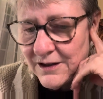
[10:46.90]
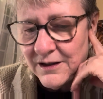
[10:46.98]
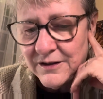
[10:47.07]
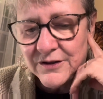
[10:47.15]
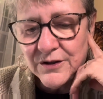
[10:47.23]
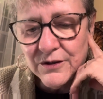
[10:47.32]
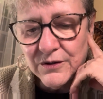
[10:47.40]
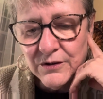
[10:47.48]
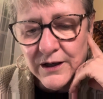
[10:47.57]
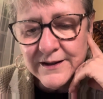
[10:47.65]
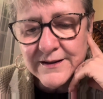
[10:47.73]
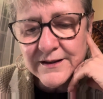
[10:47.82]
So
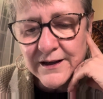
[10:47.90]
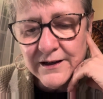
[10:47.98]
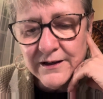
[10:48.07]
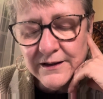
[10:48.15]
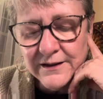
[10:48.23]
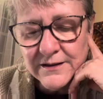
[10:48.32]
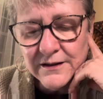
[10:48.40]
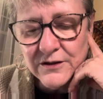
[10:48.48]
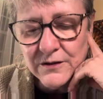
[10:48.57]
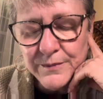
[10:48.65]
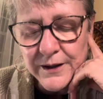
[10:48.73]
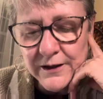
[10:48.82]
I started listening to
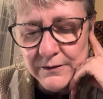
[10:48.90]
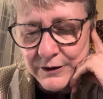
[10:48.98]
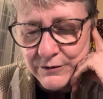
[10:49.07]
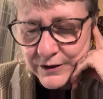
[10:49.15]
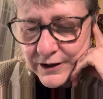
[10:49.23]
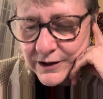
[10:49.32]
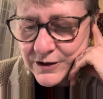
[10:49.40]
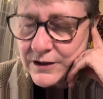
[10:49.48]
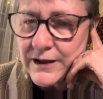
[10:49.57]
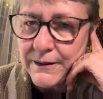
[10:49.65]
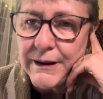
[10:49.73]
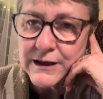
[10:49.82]
Barnaby Rudge, and
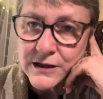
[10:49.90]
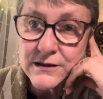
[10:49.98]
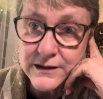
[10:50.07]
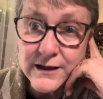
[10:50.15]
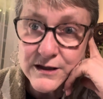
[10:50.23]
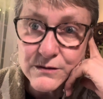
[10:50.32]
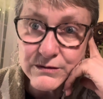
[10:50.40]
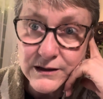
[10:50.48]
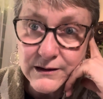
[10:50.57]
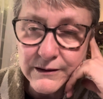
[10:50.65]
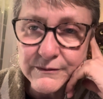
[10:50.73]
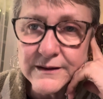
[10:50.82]
that's the one
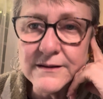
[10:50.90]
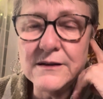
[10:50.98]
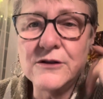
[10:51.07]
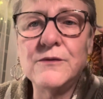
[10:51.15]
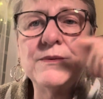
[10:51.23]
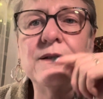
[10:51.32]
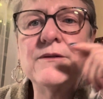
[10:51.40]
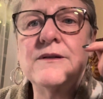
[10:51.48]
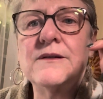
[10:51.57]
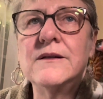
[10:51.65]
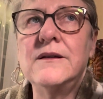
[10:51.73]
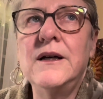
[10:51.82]
I'm listening to, but it was
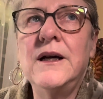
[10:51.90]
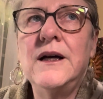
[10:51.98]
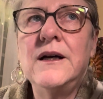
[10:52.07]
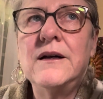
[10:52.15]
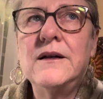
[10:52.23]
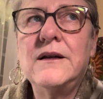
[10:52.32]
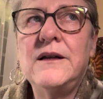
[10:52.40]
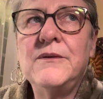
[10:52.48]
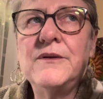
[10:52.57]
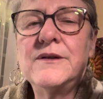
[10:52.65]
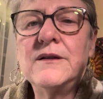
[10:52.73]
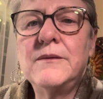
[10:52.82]
a
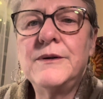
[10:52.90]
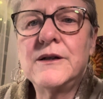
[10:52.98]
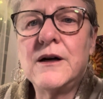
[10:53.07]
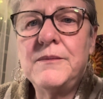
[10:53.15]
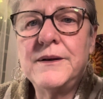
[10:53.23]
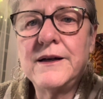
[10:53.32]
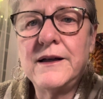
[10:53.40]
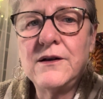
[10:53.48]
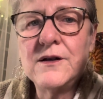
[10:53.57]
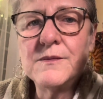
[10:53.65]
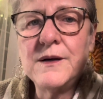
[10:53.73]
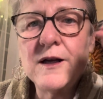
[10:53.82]
little bit complicated
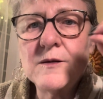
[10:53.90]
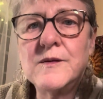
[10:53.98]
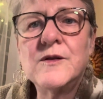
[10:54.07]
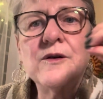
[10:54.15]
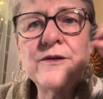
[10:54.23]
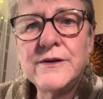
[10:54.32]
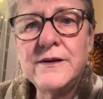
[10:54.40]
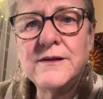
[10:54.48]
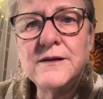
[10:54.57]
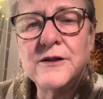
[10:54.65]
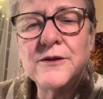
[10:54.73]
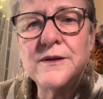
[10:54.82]
because my husband's also
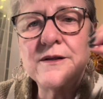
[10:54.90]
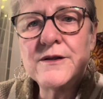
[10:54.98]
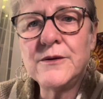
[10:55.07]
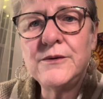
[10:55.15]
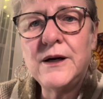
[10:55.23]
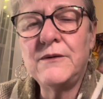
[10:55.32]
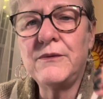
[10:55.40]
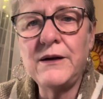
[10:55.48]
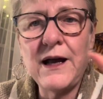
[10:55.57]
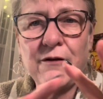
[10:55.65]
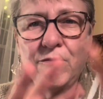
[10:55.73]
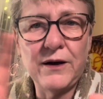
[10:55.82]
listening to it, and we
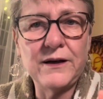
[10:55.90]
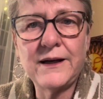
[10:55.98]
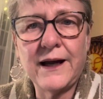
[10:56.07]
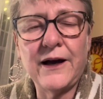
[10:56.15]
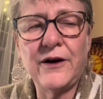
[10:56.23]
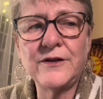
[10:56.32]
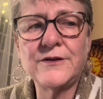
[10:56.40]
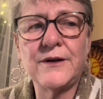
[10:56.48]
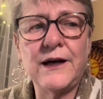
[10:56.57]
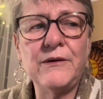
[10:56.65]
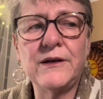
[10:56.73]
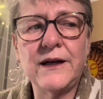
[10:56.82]
have one account, so
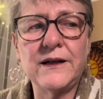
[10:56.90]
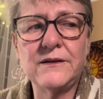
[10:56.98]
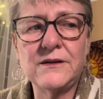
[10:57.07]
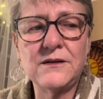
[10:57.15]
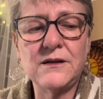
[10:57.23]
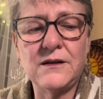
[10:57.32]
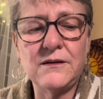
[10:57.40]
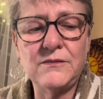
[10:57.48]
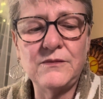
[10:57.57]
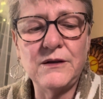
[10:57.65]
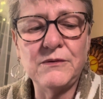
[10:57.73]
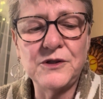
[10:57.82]
I would get,
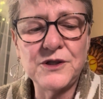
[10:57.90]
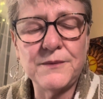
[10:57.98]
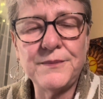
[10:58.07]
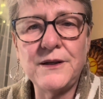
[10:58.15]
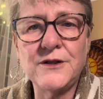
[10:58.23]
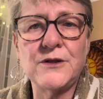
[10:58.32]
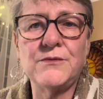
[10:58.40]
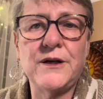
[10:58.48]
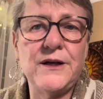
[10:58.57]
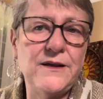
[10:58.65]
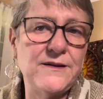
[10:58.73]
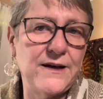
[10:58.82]
it would jump into where
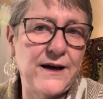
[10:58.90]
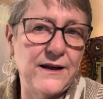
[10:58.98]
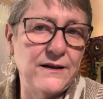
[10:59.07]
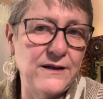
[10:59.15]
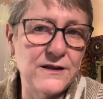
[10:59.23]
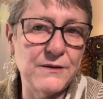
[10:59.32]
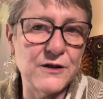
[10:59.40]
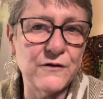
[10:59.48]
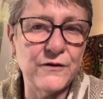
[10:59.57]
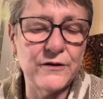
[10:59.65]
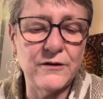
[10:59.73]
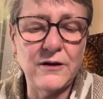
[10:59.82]
he's at, and he's much
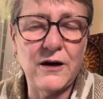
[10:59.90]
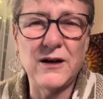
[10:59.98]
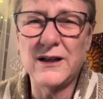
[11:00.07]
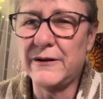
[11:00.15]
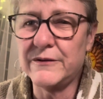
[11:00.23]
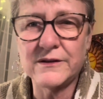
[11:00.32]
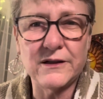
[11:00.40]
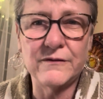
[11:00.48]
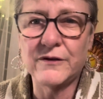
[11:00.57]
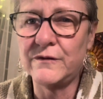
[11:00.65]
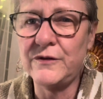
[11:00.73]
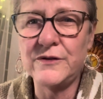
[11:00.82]
further along, and that was kind of
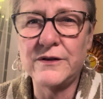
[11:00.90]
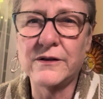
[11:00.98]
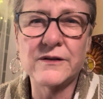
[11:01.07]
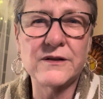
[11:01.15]
confusing because